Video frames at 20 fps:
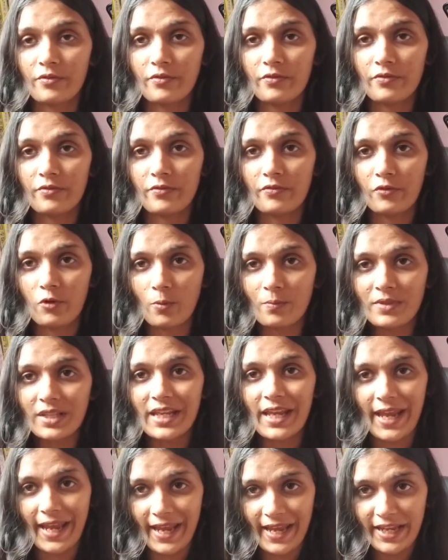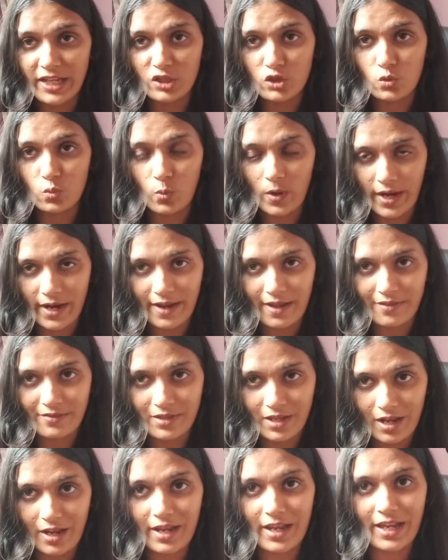from the age where
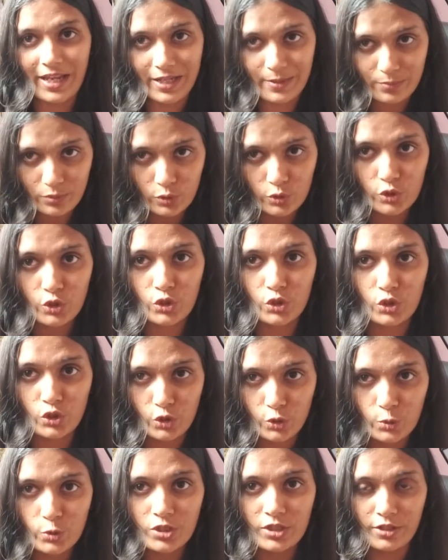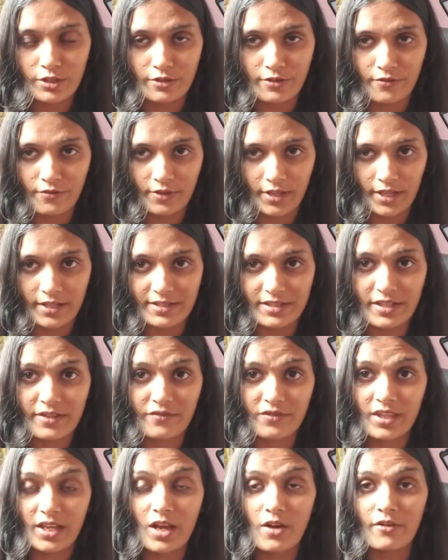they are able to do certain things,
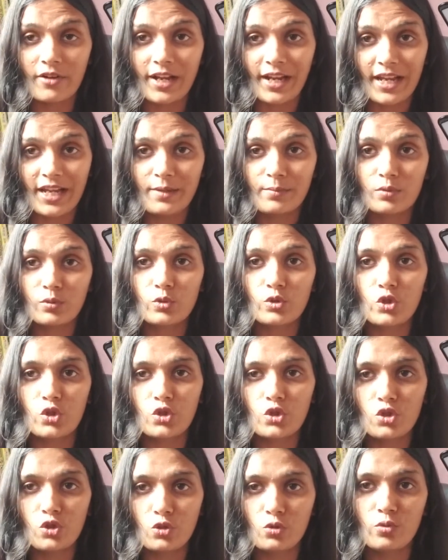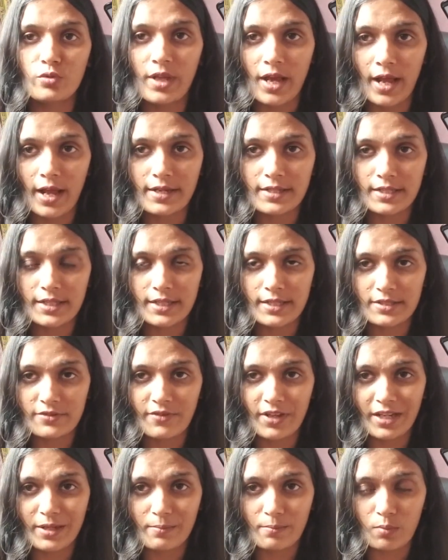if they are able to do that, it's
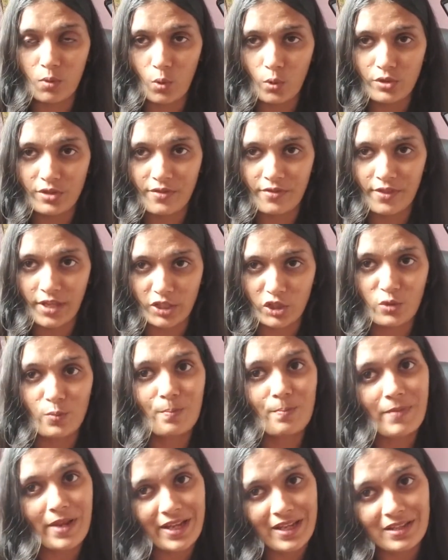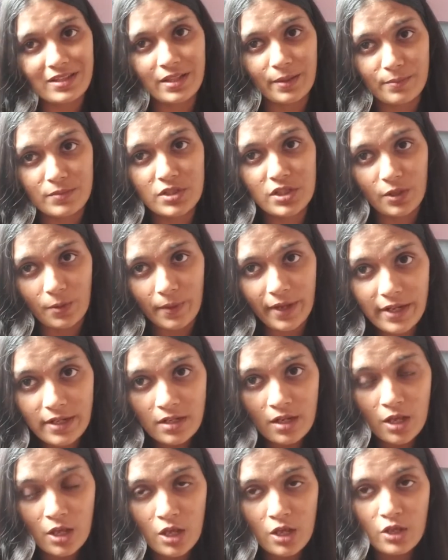very important that you make them do
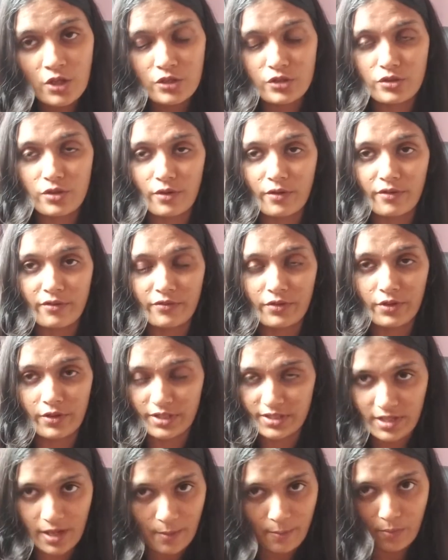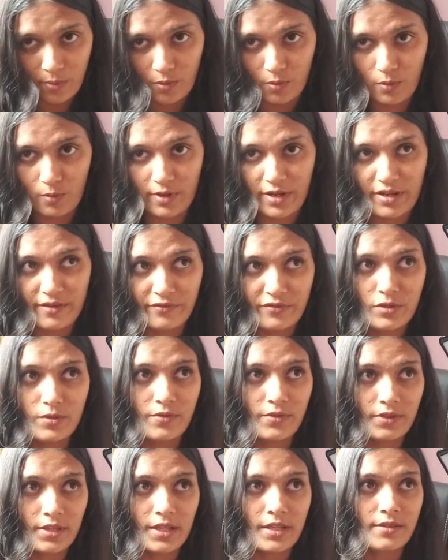it. So, for example, if you
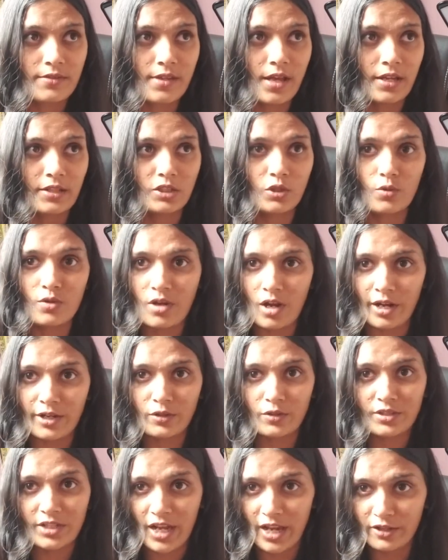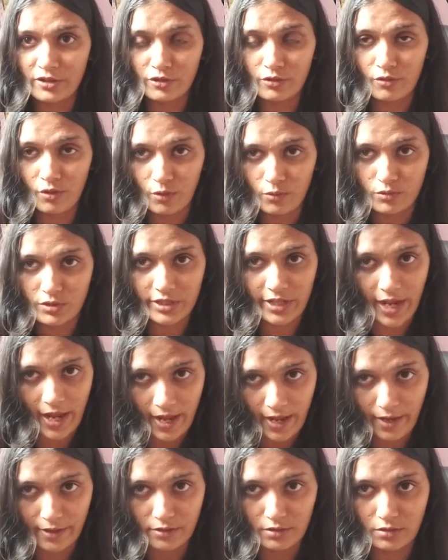think that your 9 or 10-year-old
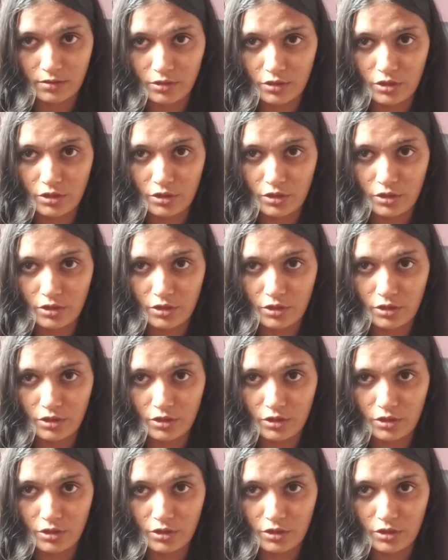can,